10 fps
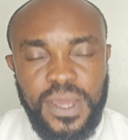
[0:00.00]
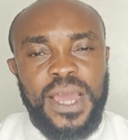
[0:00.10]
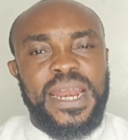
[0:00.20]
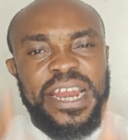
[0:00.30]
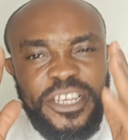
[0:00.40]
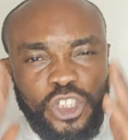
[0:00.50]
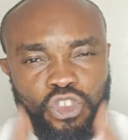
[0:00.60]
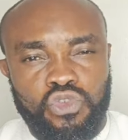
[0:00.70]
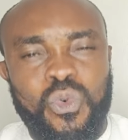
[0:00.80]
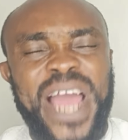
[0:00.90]
And that
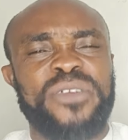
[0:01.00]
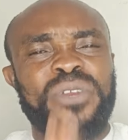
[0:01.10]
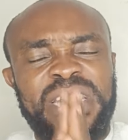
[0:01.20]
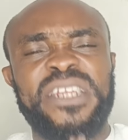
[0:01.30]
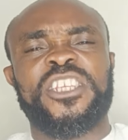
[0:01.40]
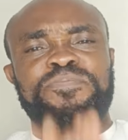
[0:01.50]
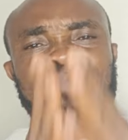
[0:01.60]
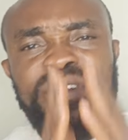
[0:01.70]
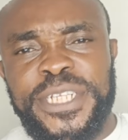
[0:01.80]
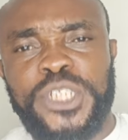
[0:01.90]
is why you need
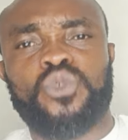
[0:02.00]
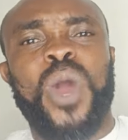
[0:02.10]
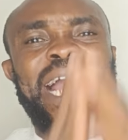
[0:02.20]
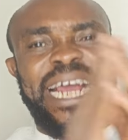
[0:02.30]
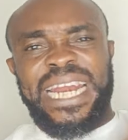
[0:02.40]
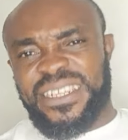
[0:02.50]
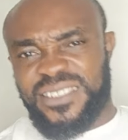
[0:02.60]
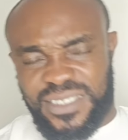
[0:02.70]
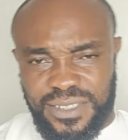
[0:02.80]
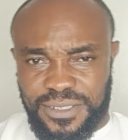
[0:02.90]
spiritual
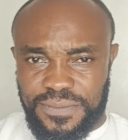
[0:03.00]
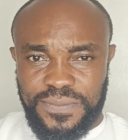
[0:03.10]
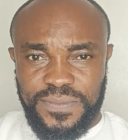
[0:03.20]
cleansing.